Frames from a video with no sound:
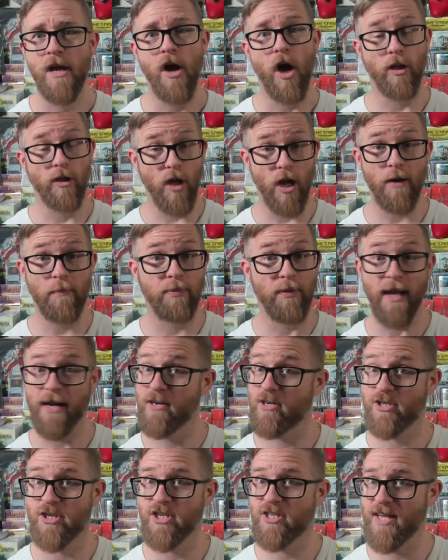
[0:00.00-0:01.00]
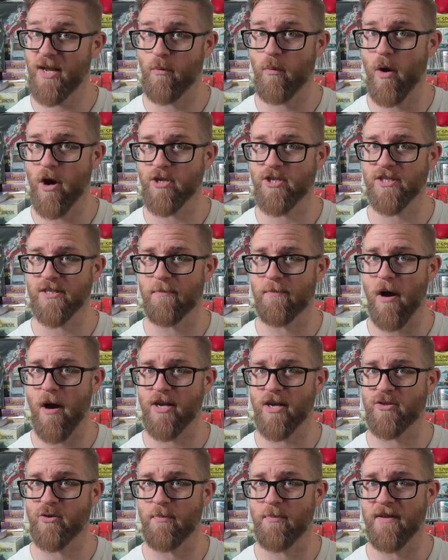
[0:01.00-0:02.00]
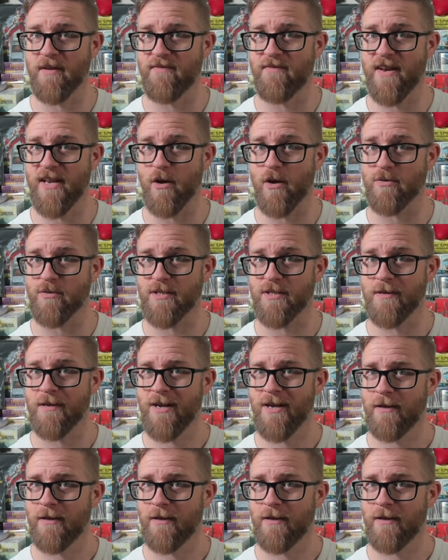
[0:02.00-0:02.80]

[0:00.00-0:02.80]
a lot of players just like watching the box opening videos.